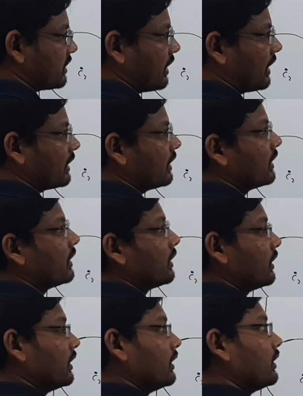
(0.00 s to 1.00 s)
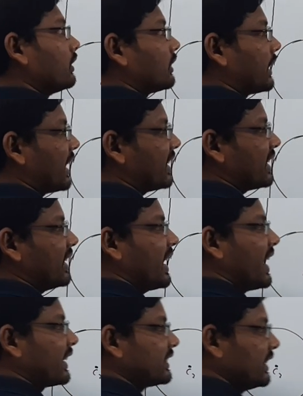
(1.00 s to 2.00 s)
called radical
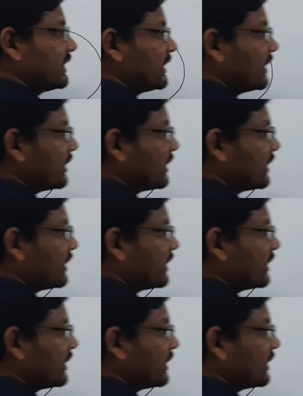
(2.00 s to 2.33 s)
axis.